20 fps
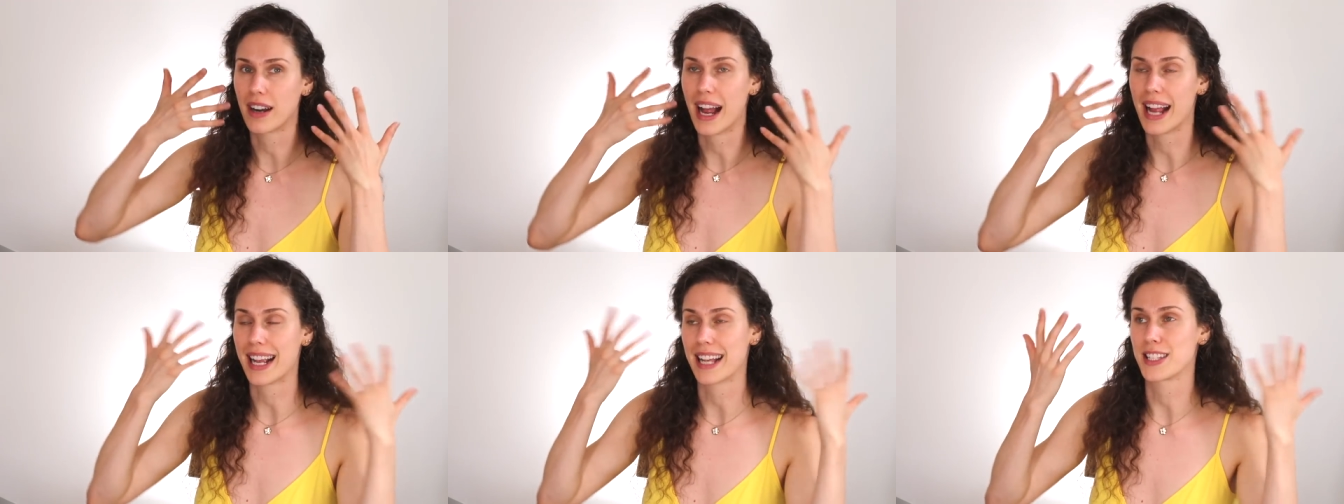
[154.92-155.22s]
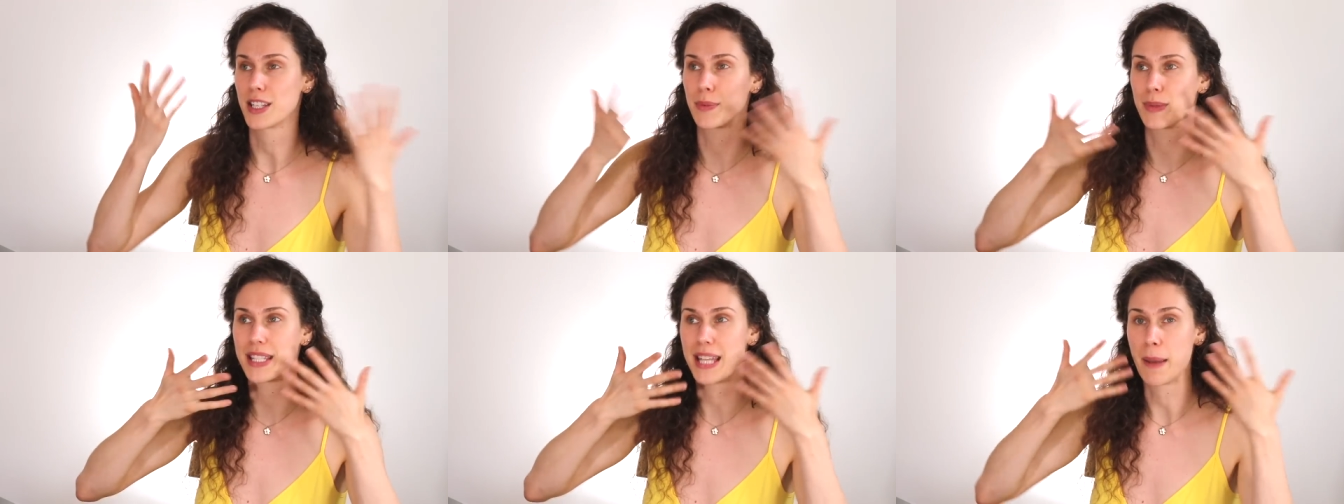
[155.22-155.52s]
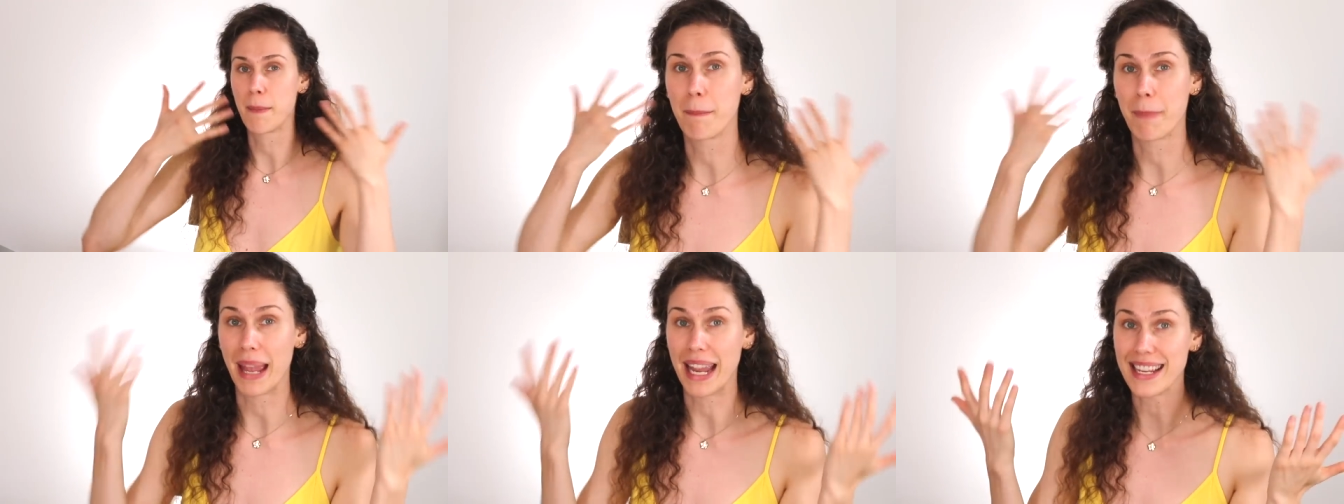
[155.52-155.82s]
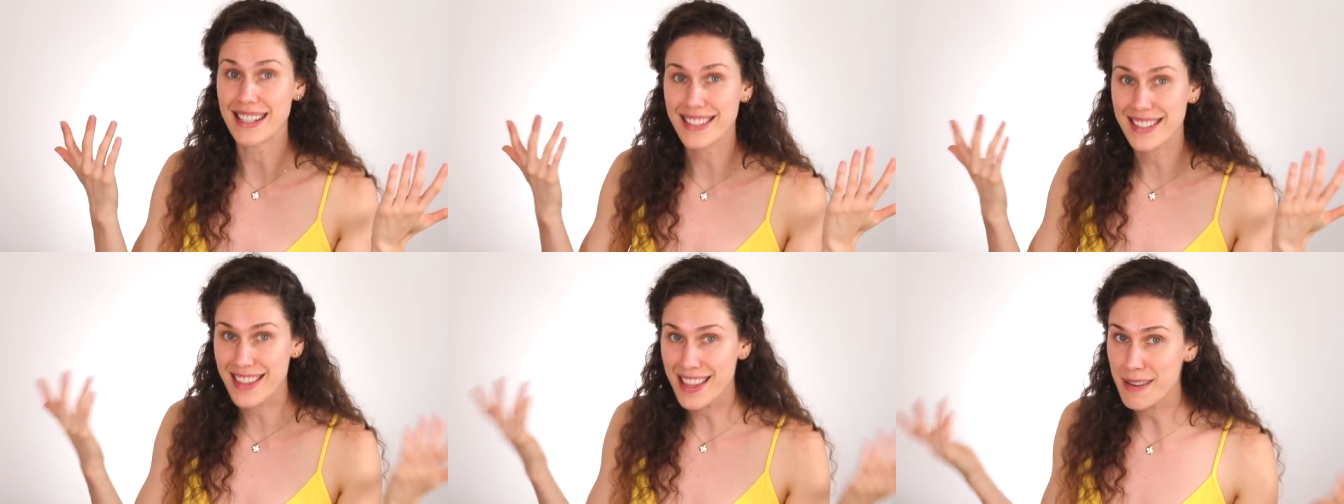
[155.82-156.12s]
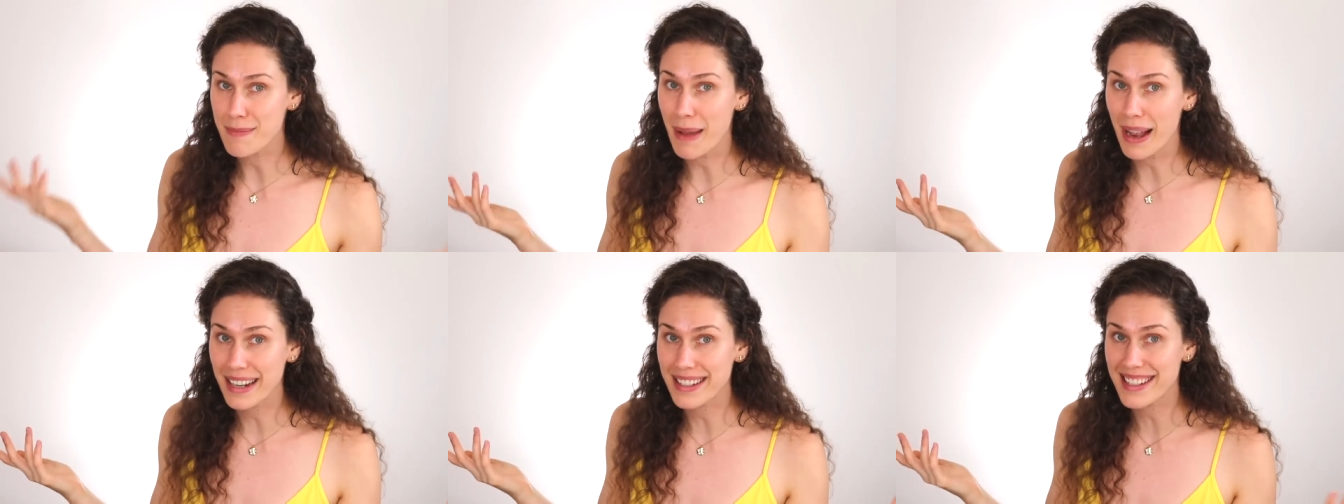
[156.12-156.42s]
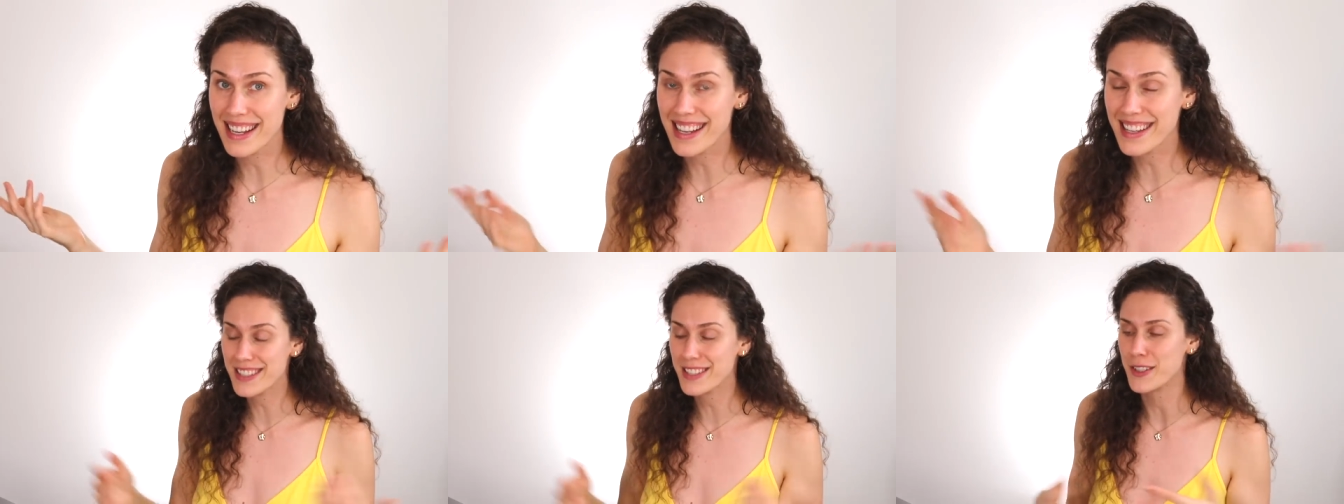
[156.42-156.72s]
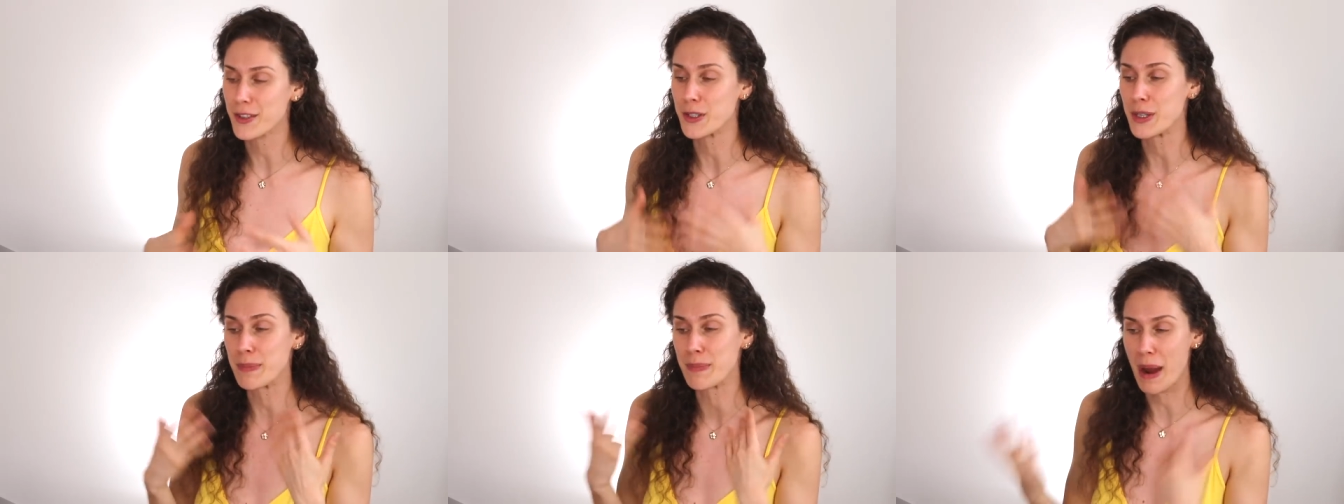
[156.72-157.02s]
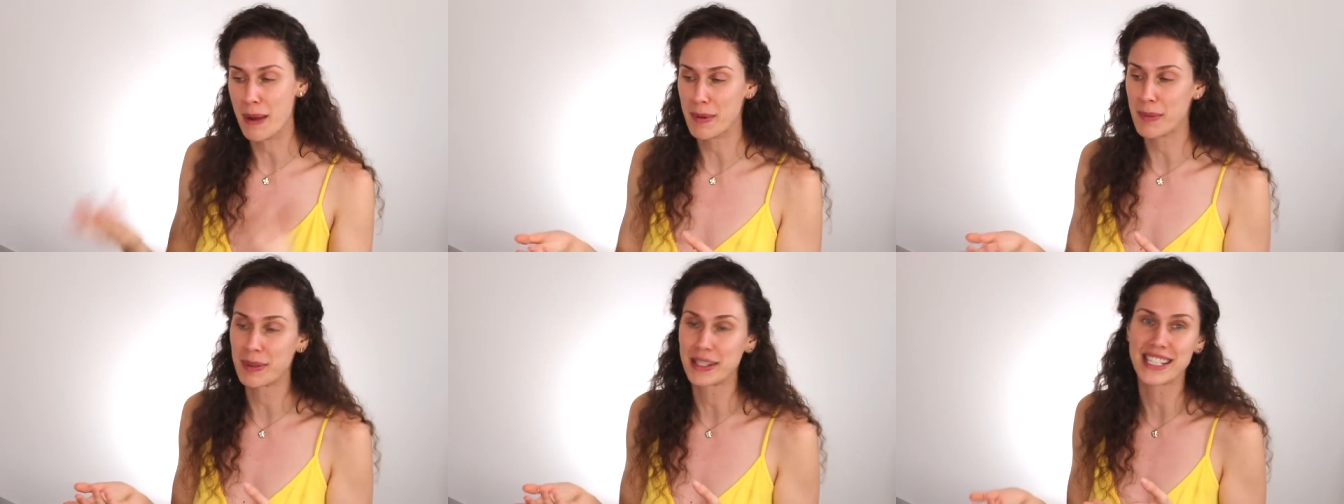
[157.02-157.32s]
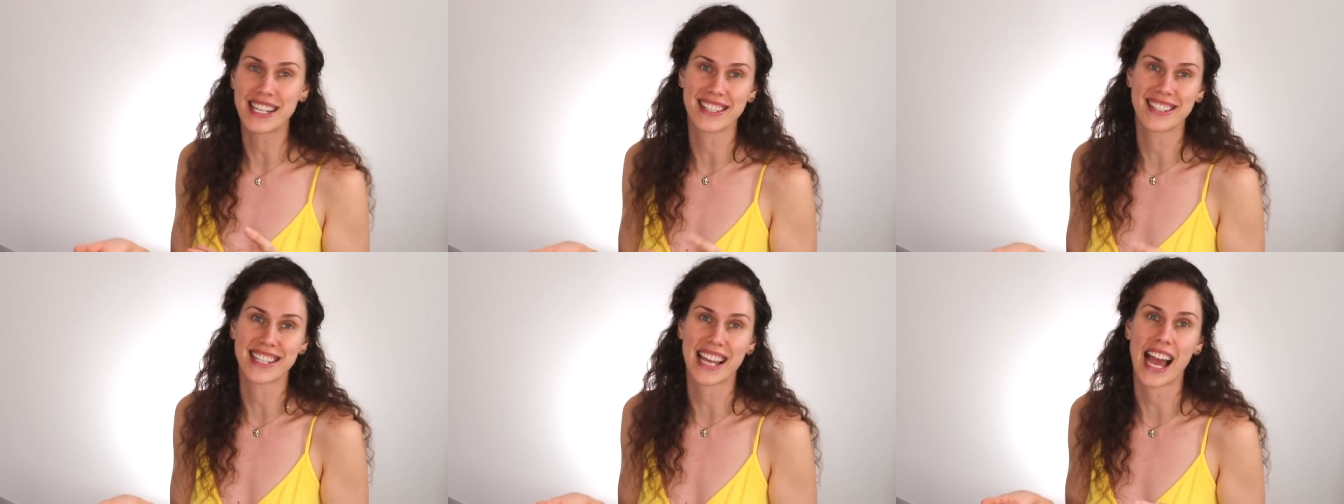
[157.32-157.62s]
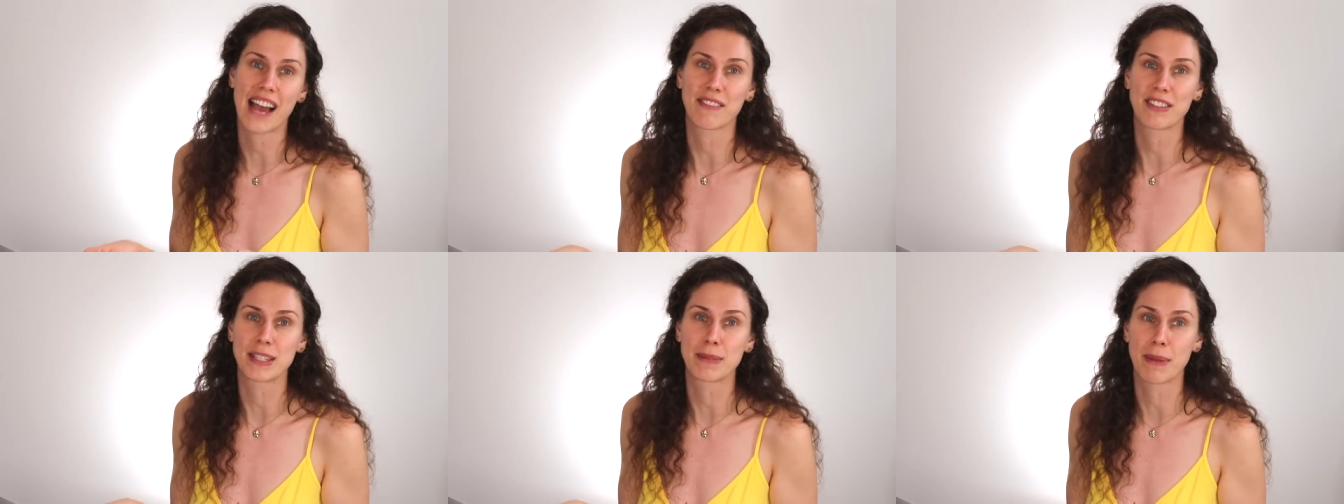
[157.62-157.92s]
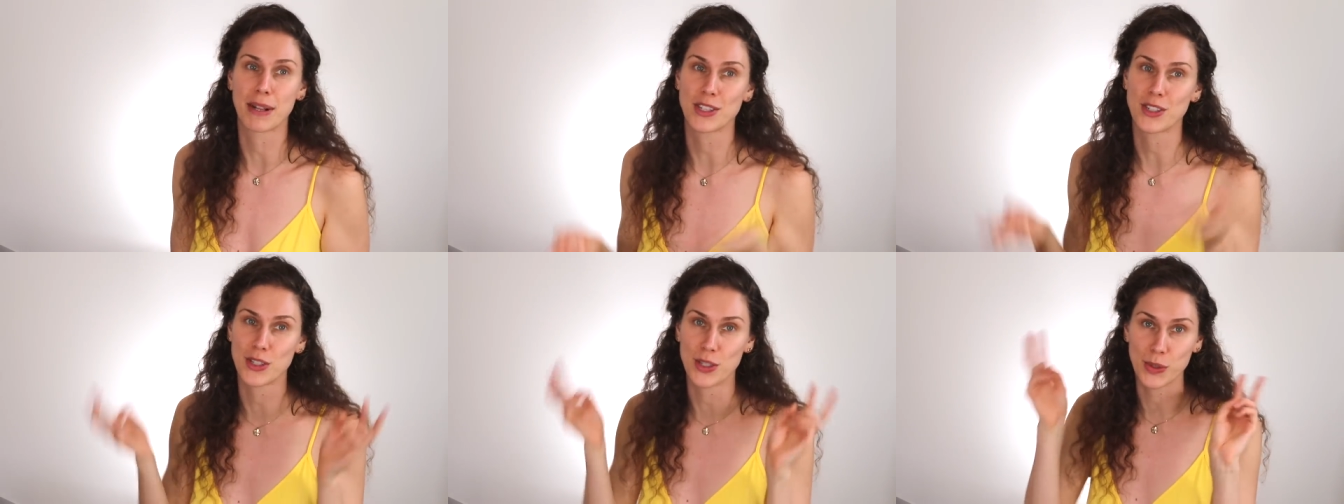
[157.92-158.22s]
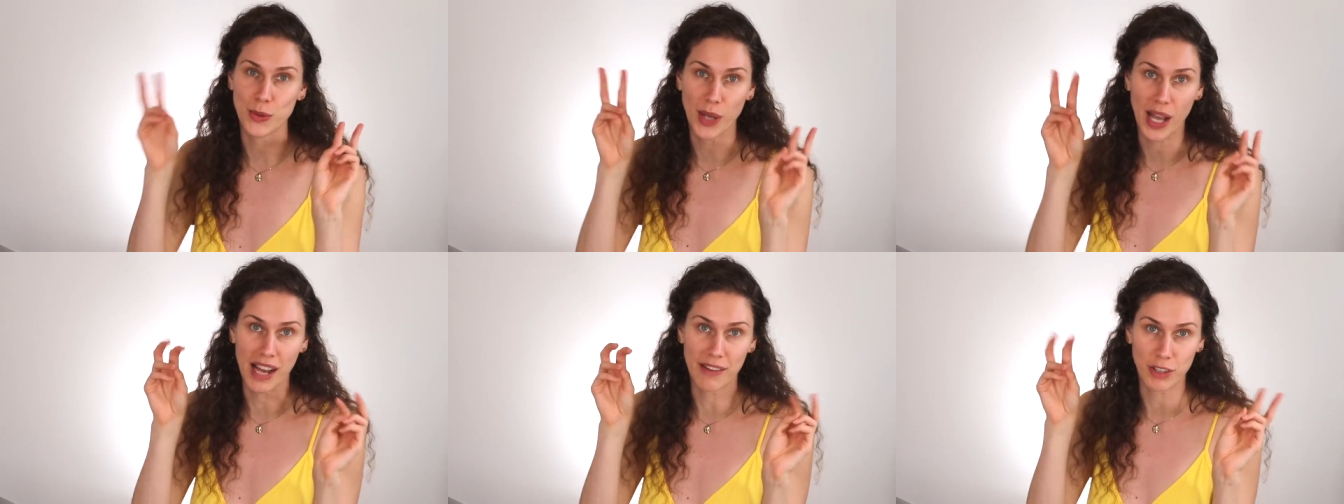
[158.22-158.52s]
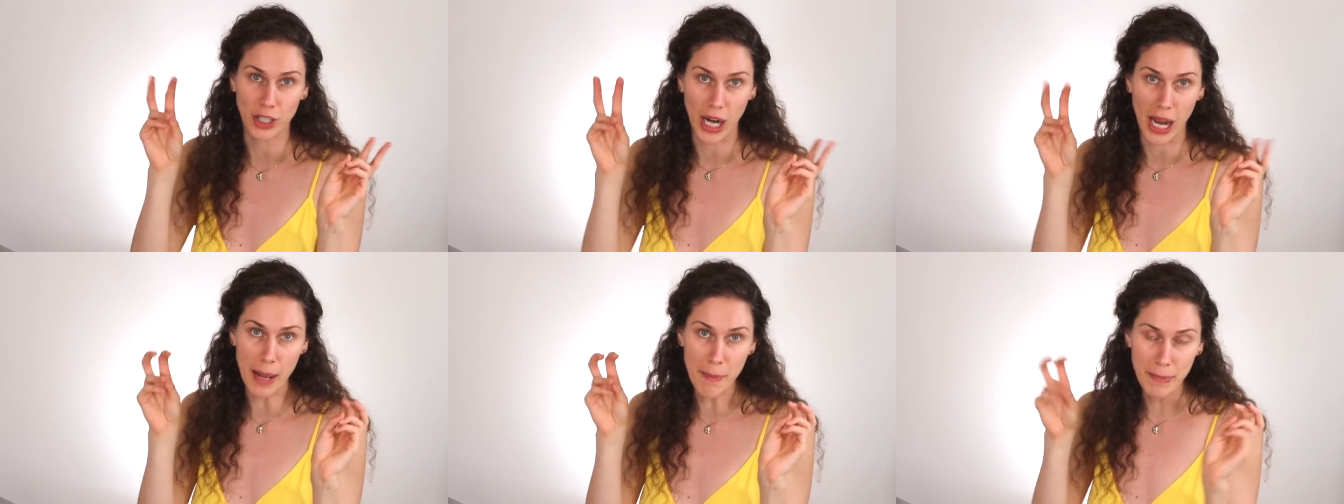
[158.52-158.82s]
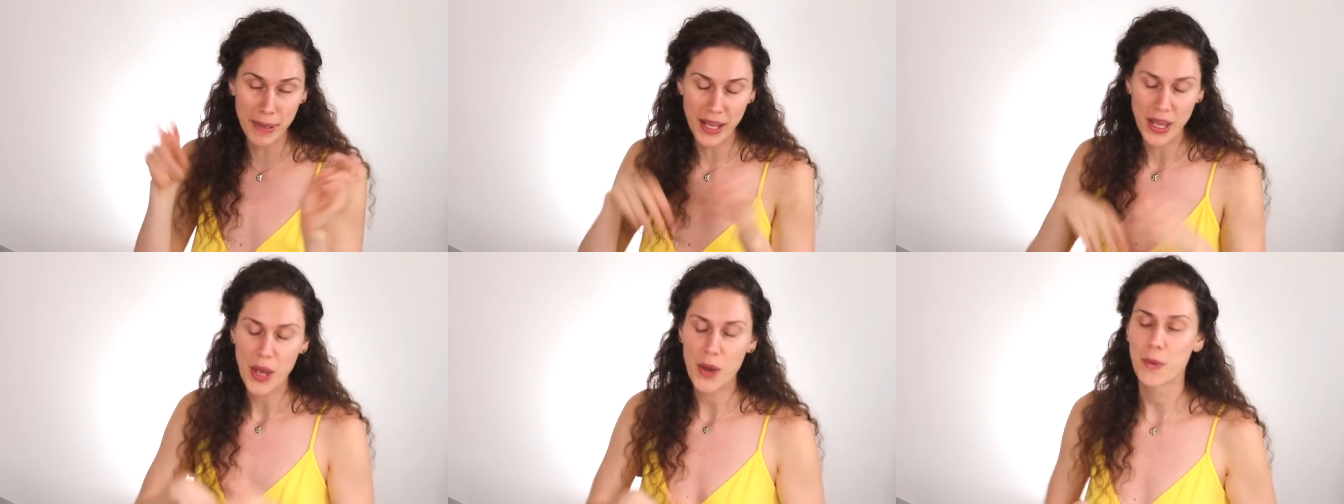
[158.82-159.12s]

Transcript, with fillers: I guess you would say, base than mine does, so she probably doesn't have as much to cover up,